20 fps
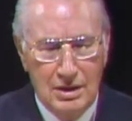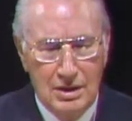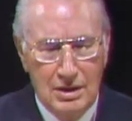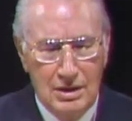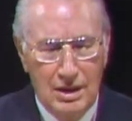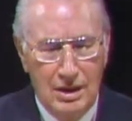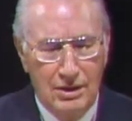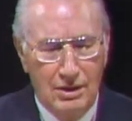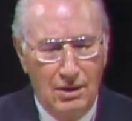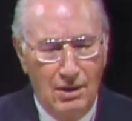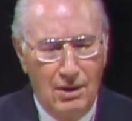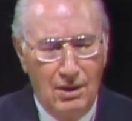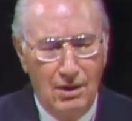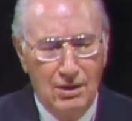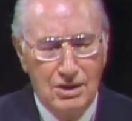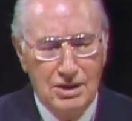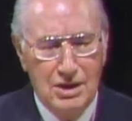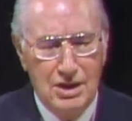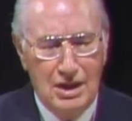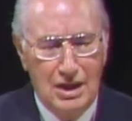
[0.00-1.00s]
doth all
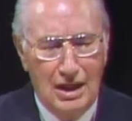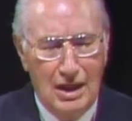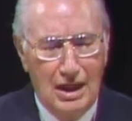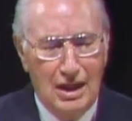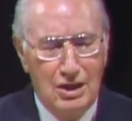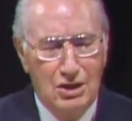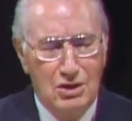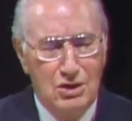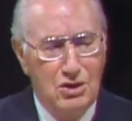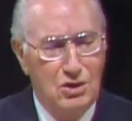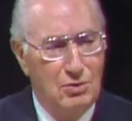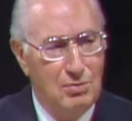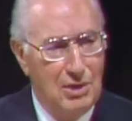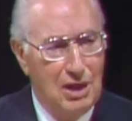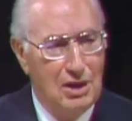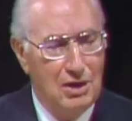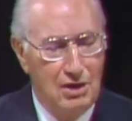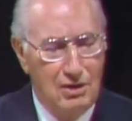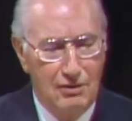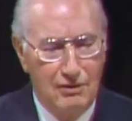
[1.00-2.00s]
she can to
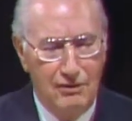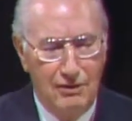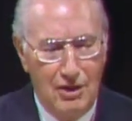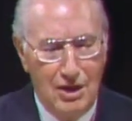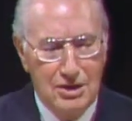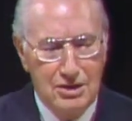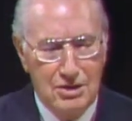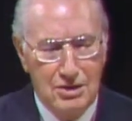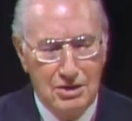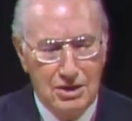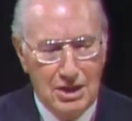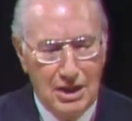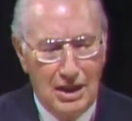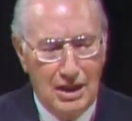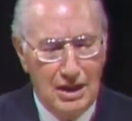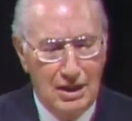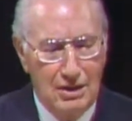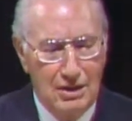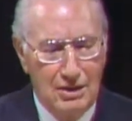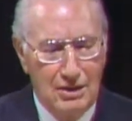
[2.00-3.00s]
make her foster
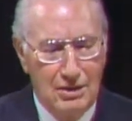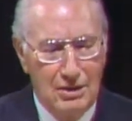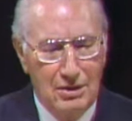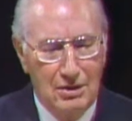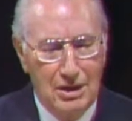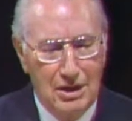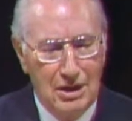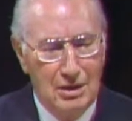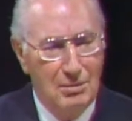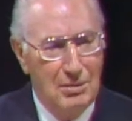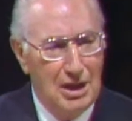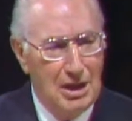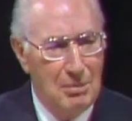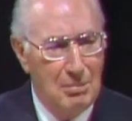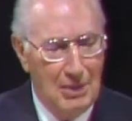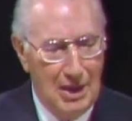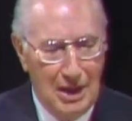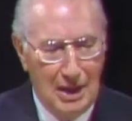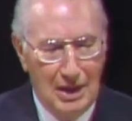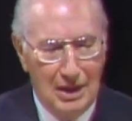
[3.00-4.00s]
child, her inmate
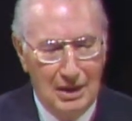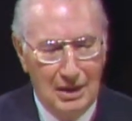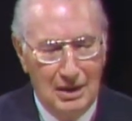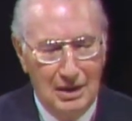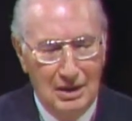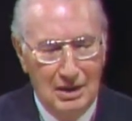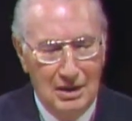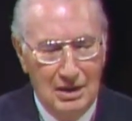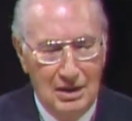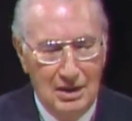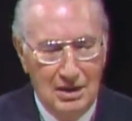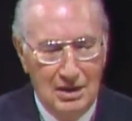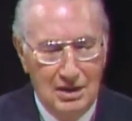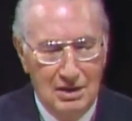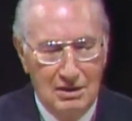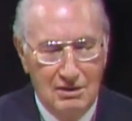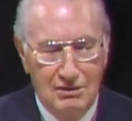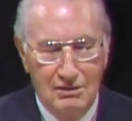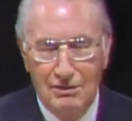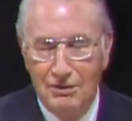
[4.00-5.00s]
man,
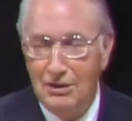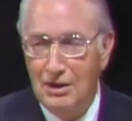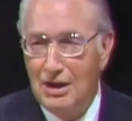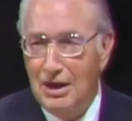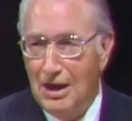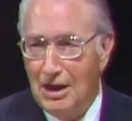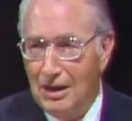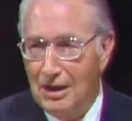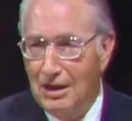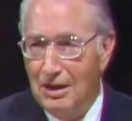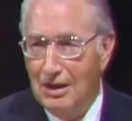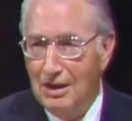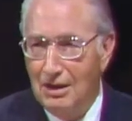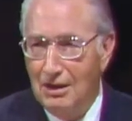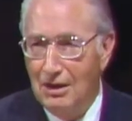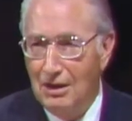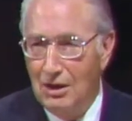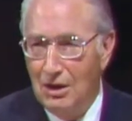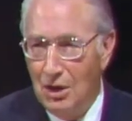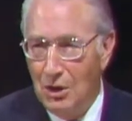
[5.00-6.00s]
forget
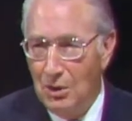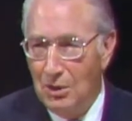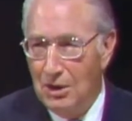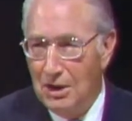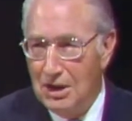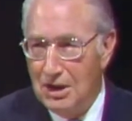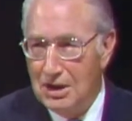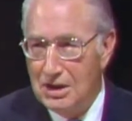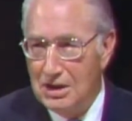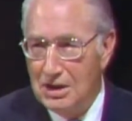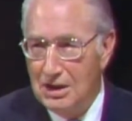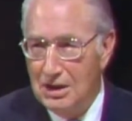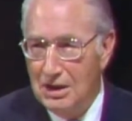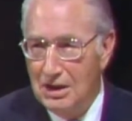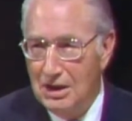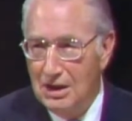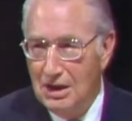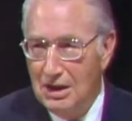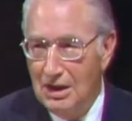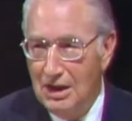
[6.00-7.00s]
the glories
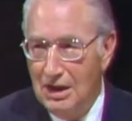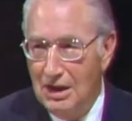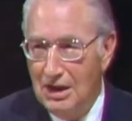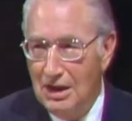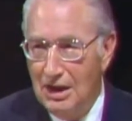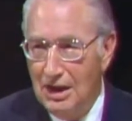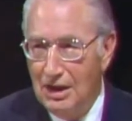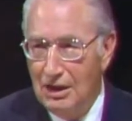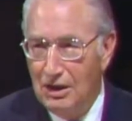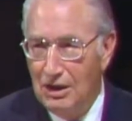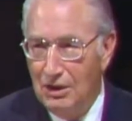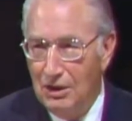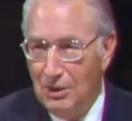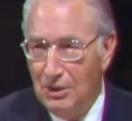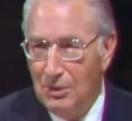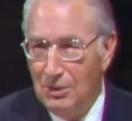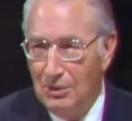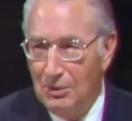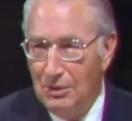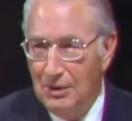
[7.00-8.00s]
he hath
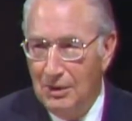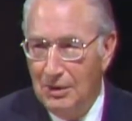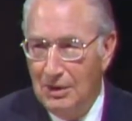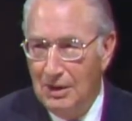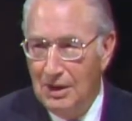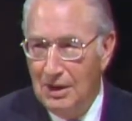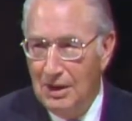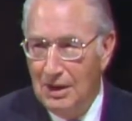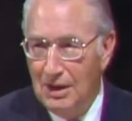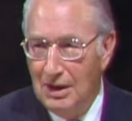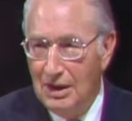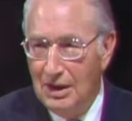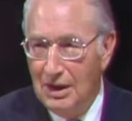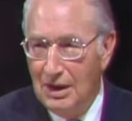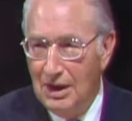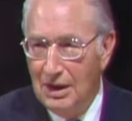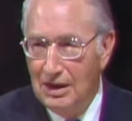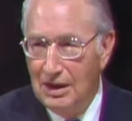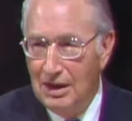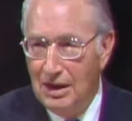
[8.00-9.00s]
known
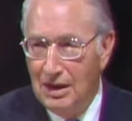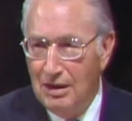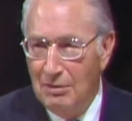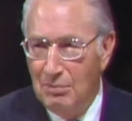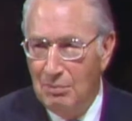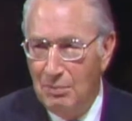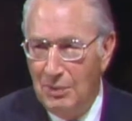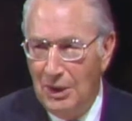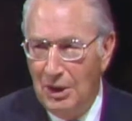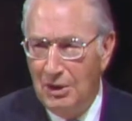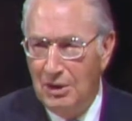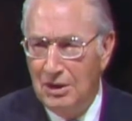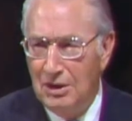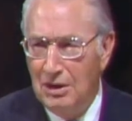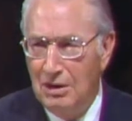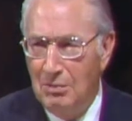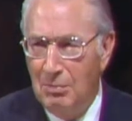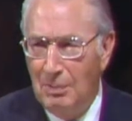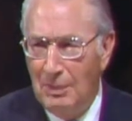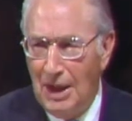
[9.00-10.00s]
and that
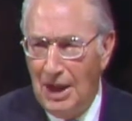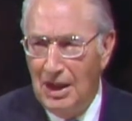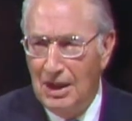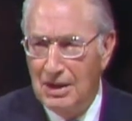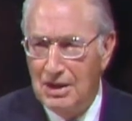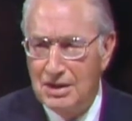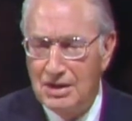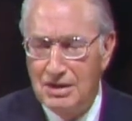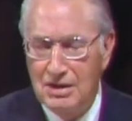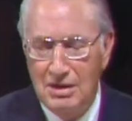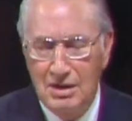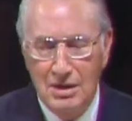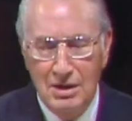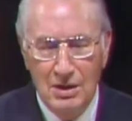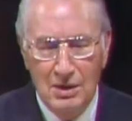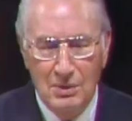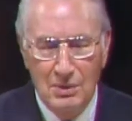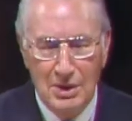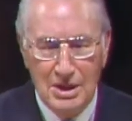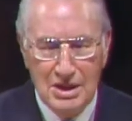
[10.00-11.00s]
imperial palace
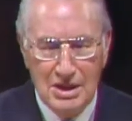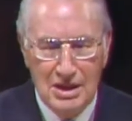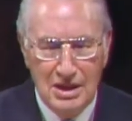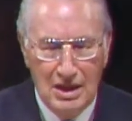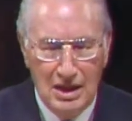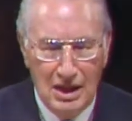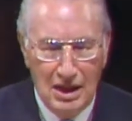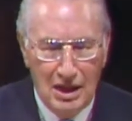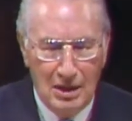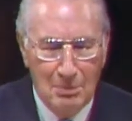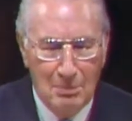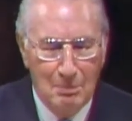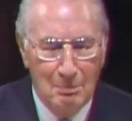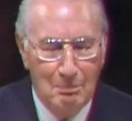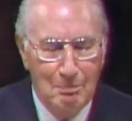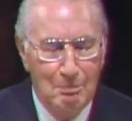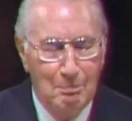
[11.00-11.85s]
whence he came."